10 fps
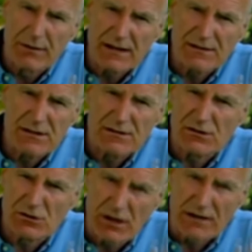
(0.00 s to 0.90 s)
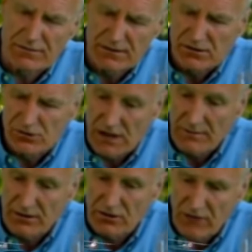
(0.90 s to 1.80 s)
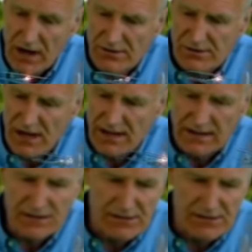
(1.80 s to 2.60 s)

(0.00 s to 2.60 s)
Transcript: and the planes strafed German ground